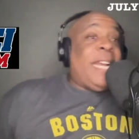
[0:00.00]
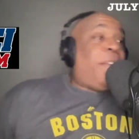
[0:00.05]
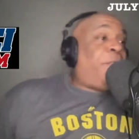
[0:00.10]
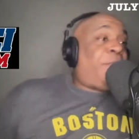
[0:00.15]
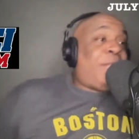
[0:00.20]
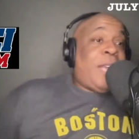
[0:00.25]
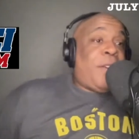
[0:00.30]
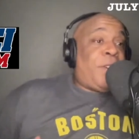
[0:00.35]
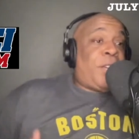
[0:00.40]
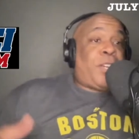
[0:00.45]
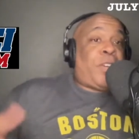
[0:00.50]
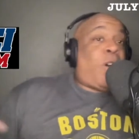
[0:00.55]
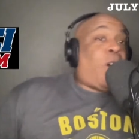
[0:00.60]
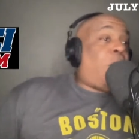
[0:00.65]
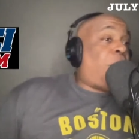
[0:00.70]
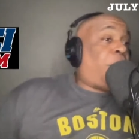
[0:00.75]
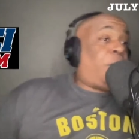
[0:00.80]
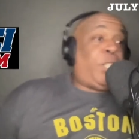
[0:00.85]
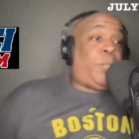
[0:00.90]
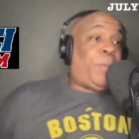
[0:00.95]
And if Derek
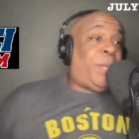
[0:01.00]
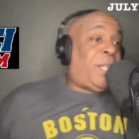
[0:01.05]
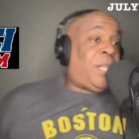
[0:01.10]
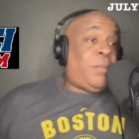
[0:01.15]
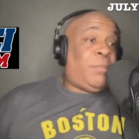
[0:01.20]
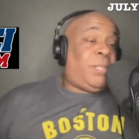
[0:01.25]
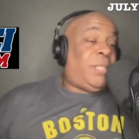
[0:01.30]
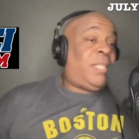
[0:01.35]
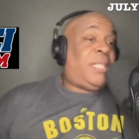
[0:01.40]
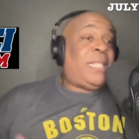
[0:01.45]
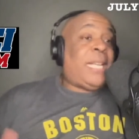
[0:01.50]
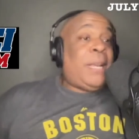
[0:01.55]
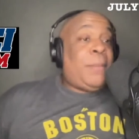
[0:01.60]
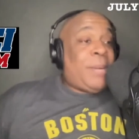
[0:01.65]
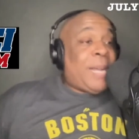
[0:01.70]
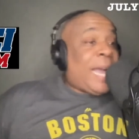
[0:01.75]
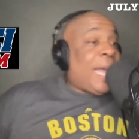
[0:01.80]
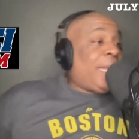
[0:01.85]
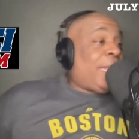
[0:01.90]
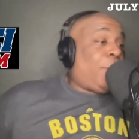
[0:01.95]
Carr just becomes the
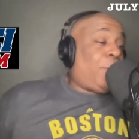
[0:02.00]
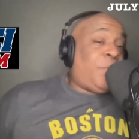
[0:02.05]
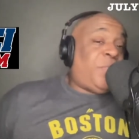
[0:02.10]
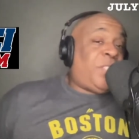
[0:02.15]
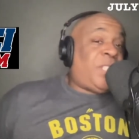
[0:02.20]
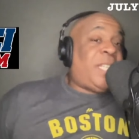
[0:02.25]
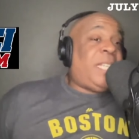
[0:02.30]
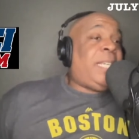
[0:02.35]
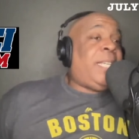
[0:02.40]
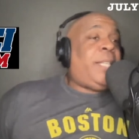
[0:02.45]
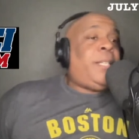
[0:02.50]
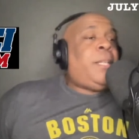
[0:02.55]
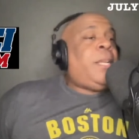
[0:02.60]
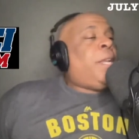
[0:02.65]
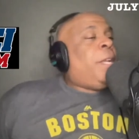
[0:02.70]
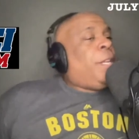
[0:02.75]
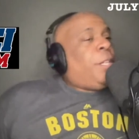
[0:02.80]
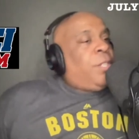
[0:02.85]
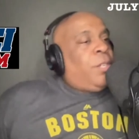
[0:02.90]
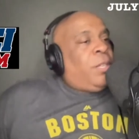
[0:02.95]
same guy that we've seen,
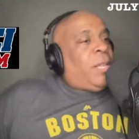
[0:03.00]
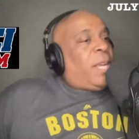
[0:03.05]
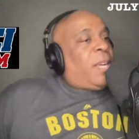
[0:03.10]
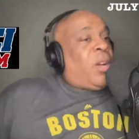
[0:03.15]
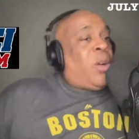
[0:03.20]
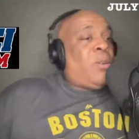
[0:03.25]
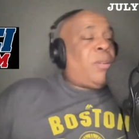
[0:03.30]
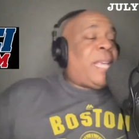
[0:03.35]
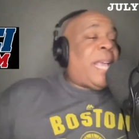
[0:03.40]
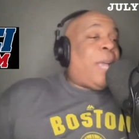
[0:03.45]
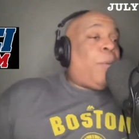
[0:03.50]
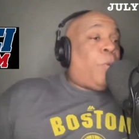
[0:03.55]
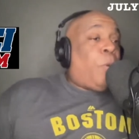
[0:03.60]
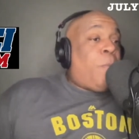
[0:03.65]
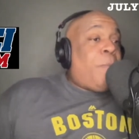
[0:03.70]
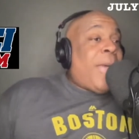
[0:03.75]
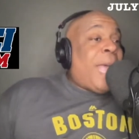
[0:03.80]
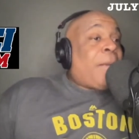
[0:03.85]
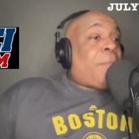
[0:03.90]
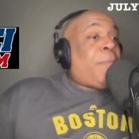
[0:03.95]
you're like, okay,
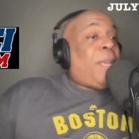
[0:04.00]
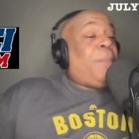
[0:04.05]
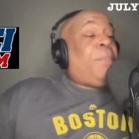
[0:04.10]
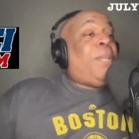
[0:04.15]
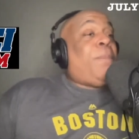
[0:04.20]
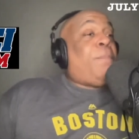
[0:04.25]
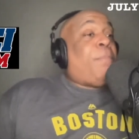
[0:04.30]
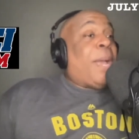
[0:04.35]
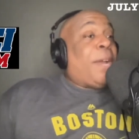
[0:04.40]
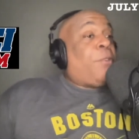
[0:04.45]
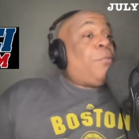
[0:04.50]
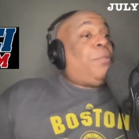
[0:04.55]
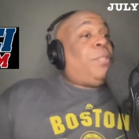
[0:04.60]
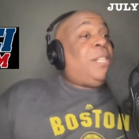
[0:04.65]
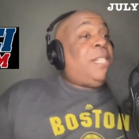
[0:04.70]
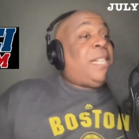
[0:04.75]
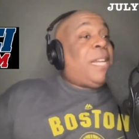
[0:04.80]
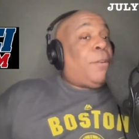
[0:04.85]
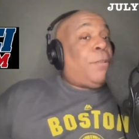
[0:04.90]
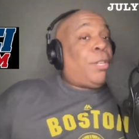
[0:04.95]
well, Mac may be better
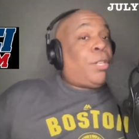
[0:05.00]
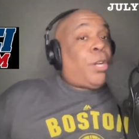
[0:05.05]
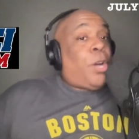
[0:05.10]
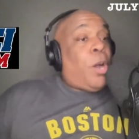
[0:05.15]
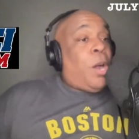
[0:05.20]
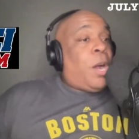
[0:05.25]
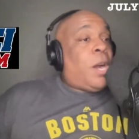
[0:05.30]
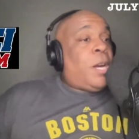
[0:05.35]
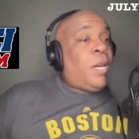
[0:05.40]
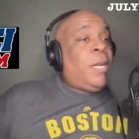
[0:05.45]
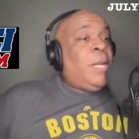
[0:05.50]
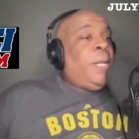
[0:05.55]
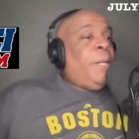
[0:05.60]
than Derek Carr,